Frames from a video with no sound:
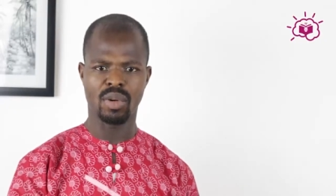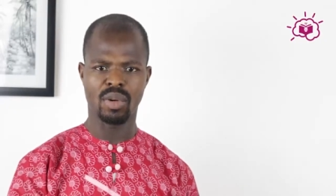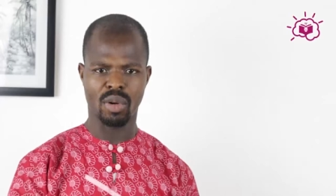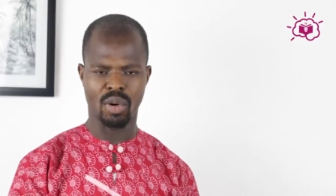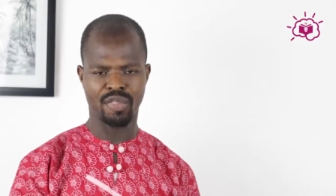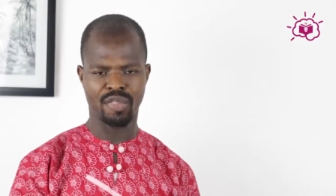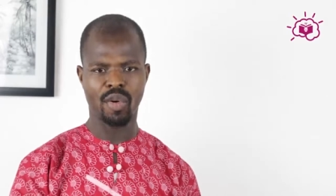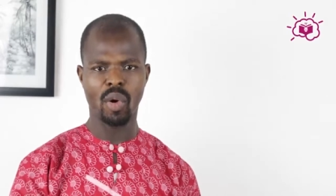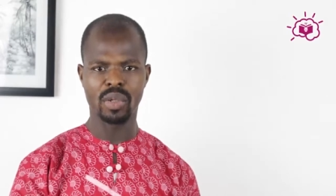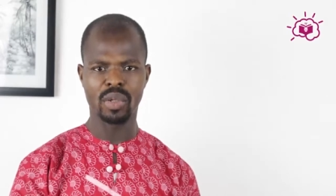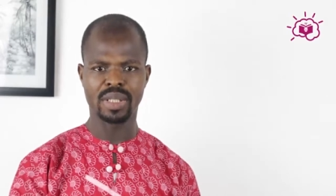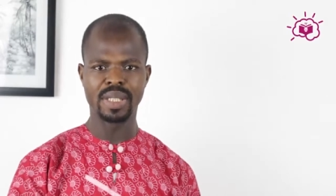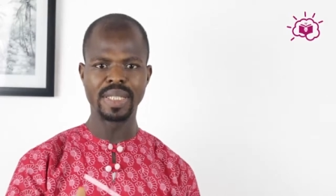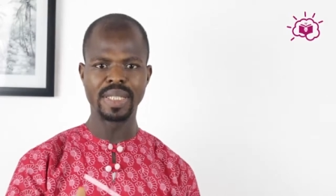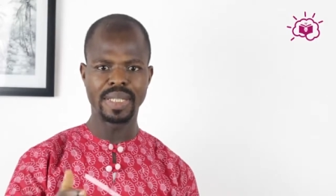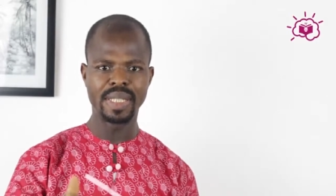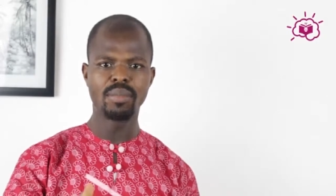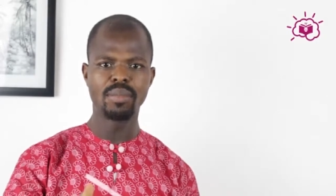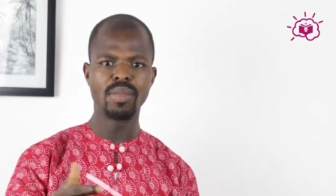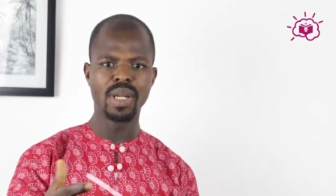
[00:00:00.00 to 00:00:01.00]
of course, they
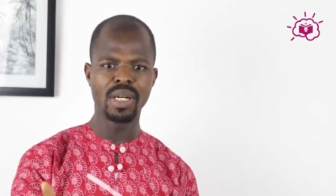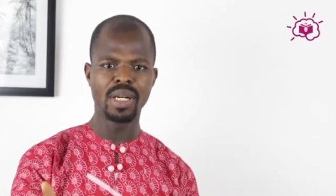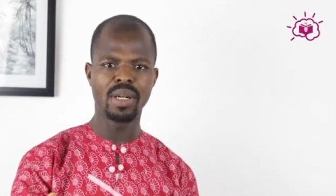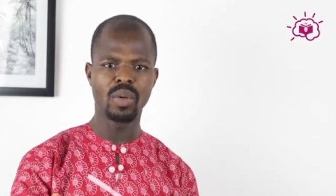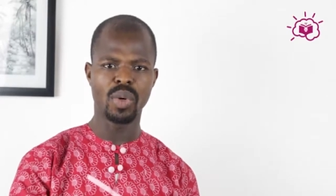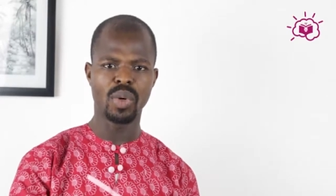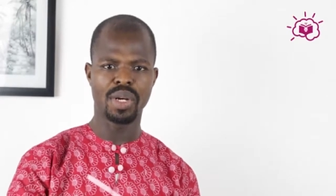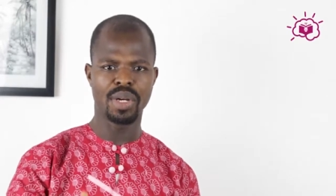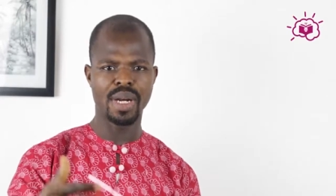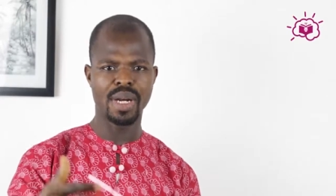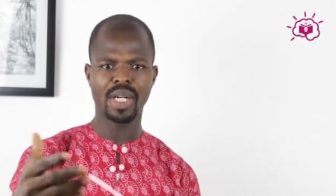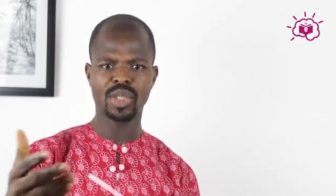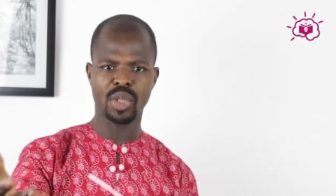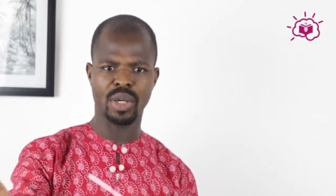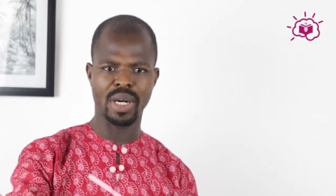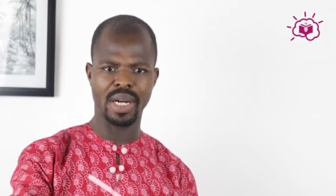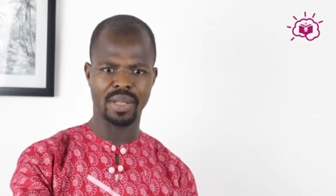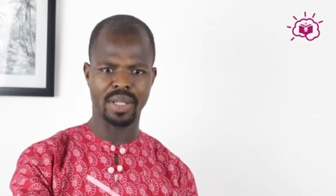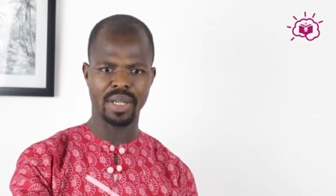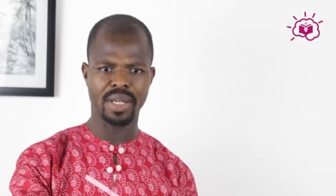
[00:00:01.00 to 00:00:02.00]
deal mainly with
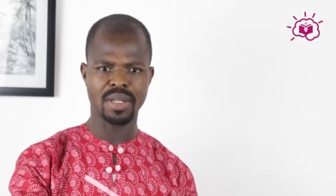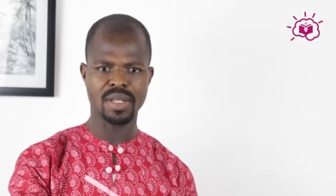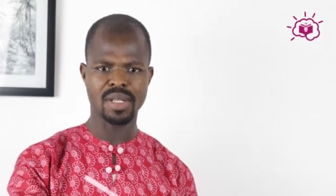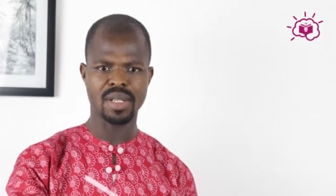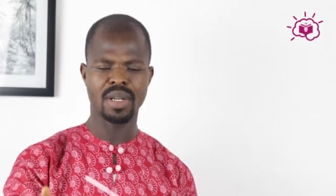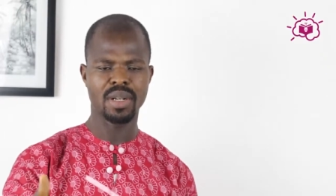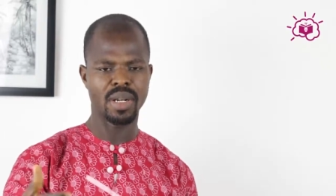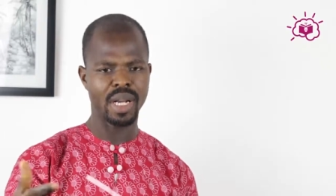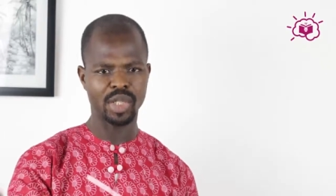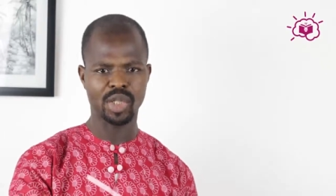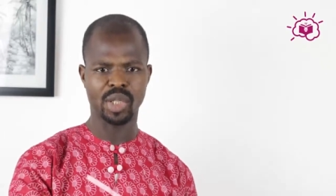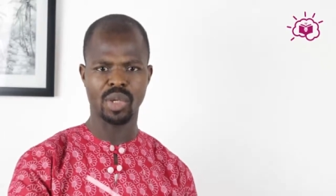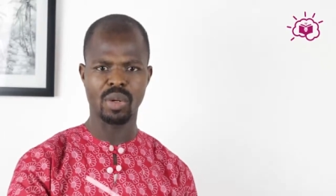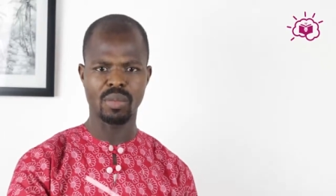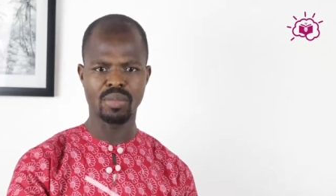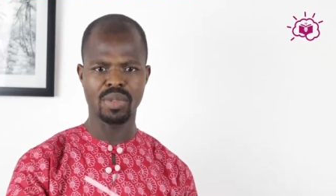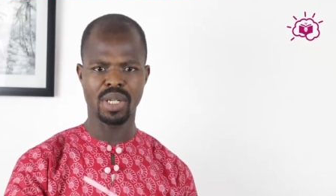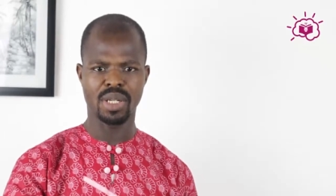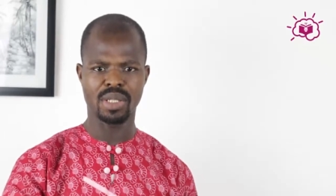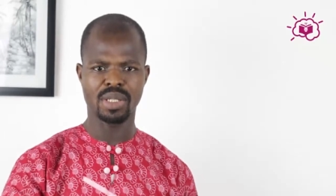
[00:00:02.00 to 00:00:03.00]
natural things, natural
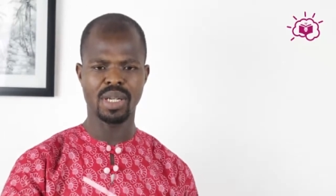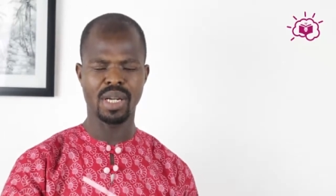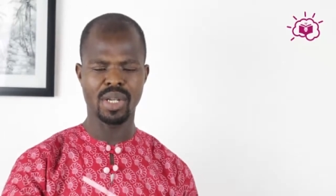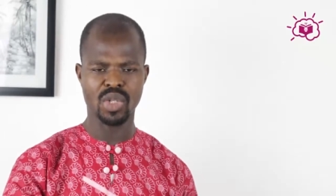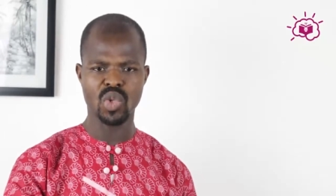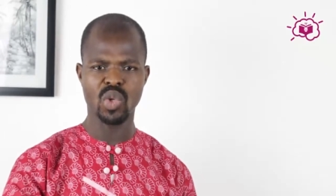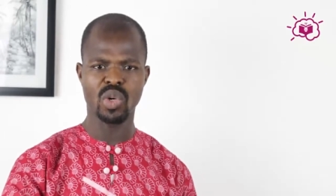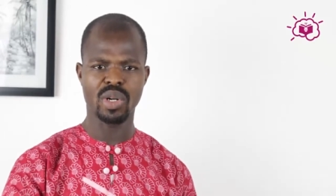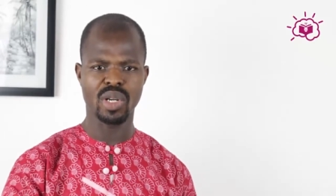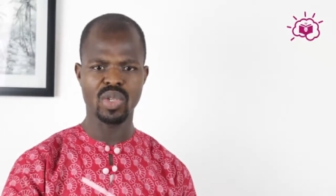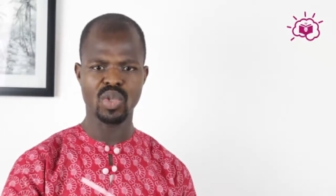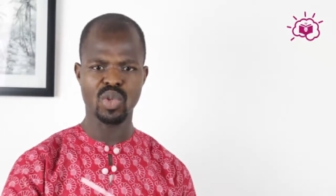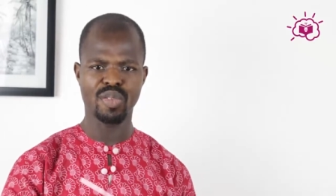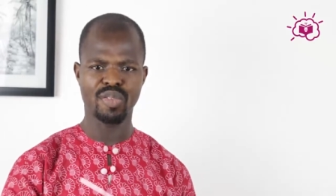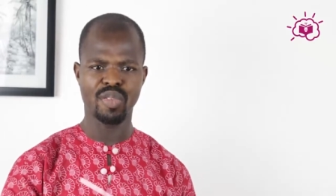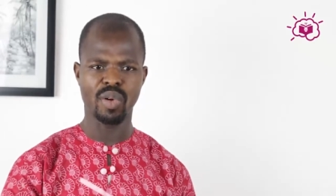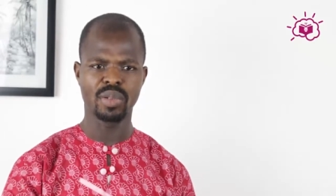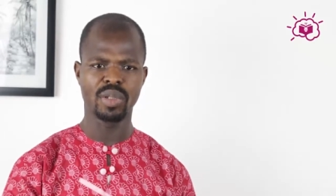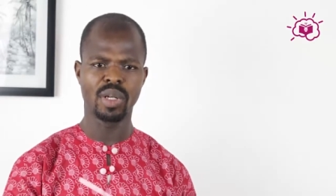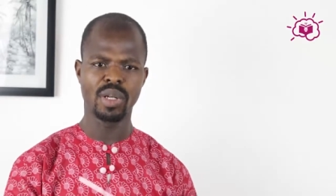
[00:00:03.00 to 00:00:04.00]
objects, and so on and so
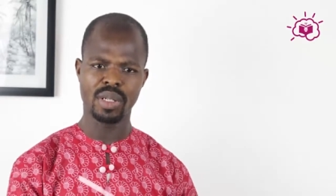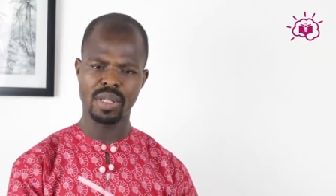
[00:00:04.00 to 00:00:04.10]
forth.